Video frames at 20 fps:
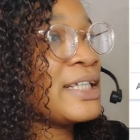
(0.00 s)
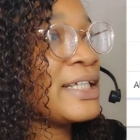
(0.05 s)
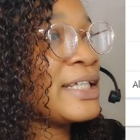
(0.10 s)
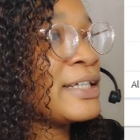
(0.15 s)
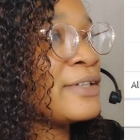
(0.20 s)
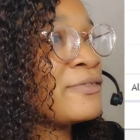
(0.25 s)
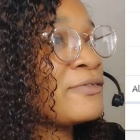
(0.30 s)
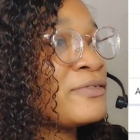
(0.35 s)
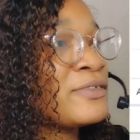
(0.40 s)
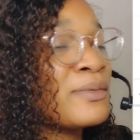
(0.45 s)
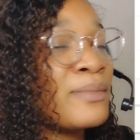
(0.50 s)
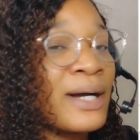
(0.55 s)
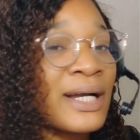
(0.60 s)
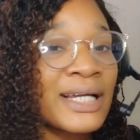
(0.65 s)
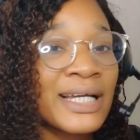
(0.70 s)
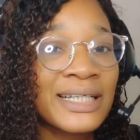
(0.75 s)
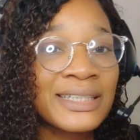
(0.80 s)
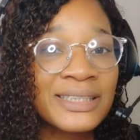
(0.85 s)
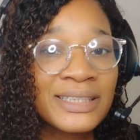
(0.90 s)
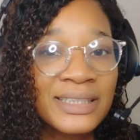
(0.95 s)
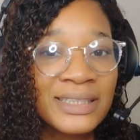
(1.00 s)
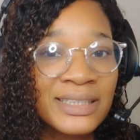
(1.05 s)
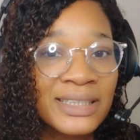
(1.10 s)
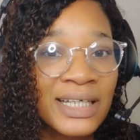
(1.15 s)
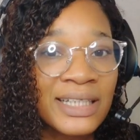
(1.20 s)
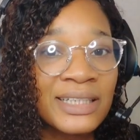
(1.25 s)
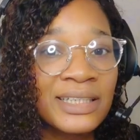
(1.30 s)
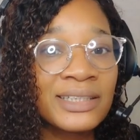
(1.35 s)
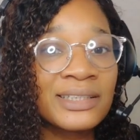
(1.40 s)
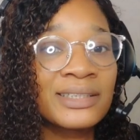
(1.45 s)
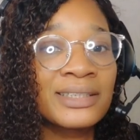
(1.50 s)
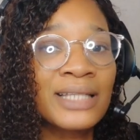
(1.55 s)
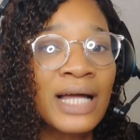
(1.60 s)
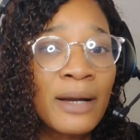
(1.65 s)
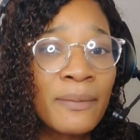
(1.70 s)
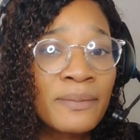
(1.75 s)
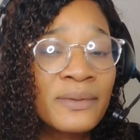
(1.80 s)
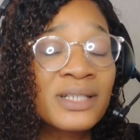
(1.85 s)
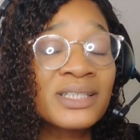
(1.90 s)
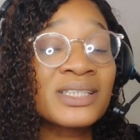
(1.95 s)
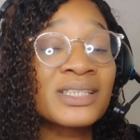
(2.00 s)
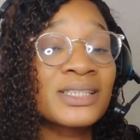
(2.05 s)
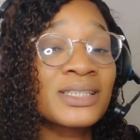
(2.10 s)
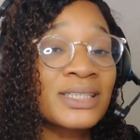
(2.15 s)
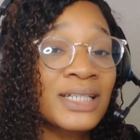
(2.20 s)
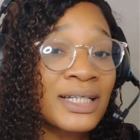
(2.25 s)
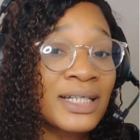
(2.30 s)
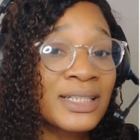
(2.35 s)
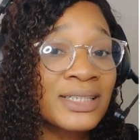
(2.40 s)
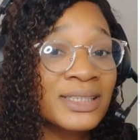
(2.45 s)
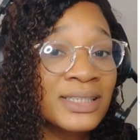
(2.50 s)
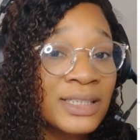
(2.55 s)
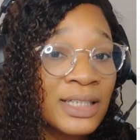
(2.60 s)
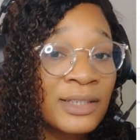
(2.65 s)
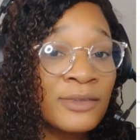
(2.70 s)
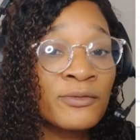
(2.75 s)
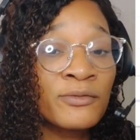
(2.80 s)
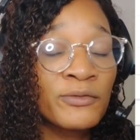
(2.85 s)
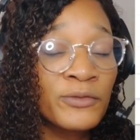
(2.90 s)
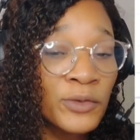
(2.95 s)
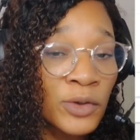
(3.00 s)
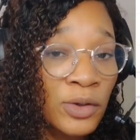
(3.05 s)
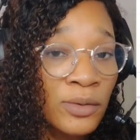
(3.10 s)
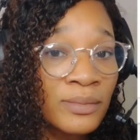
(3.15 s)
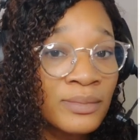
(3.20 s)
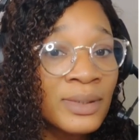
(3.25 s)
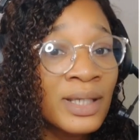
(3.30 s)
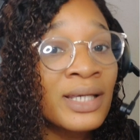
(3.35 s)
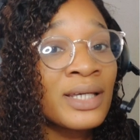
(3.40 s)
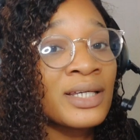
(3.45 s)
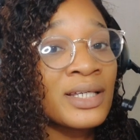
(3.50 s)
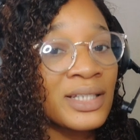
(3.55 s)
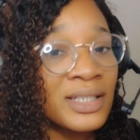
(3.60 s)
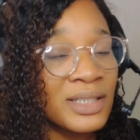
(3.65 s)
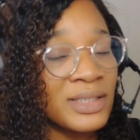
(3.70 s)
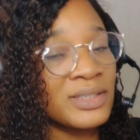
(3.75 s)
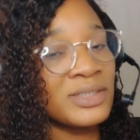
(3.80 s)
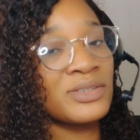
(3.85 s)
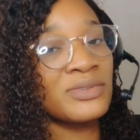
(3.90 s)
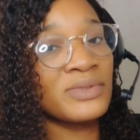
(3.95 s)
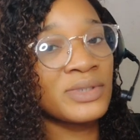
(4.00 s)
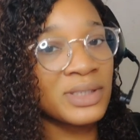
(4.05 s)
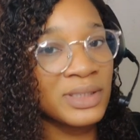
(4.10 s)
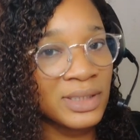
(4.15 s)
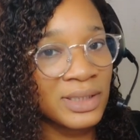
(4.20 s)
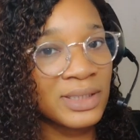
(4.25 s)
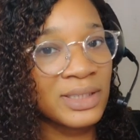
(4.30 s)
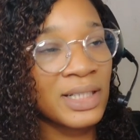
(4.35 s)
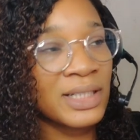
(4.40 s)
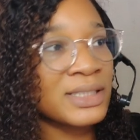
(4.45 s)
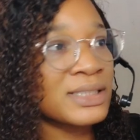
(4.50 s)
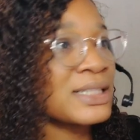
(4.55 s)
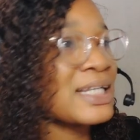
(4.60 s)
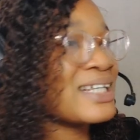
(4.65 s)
If the market is selling, that place it started selling from is the resistance.